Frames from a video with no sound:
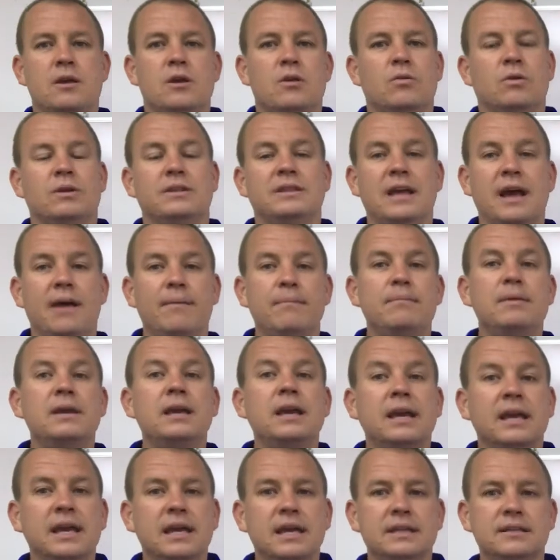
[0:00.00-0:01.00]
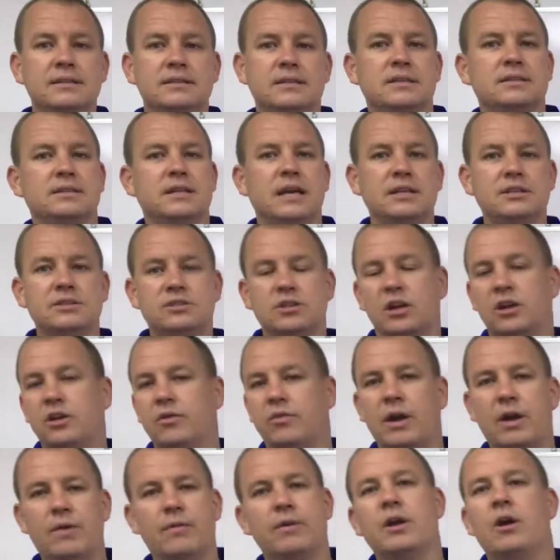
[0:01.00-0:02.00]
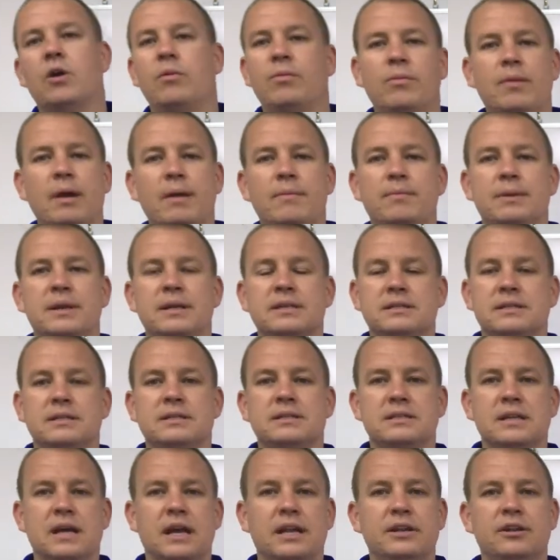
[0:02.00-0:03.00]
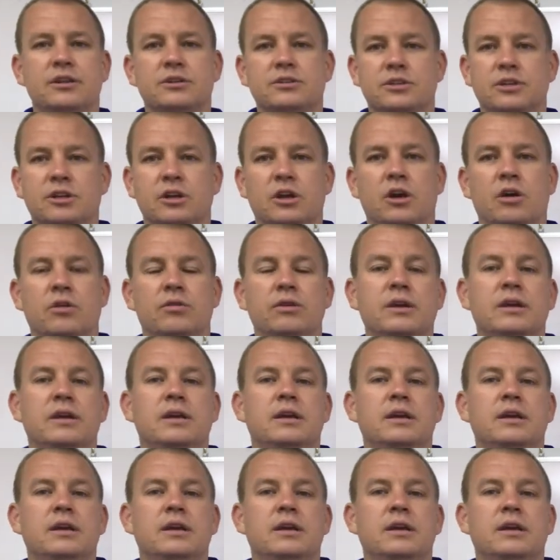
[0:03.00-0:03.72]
What that means is I started right when I opened my business 9 years ago,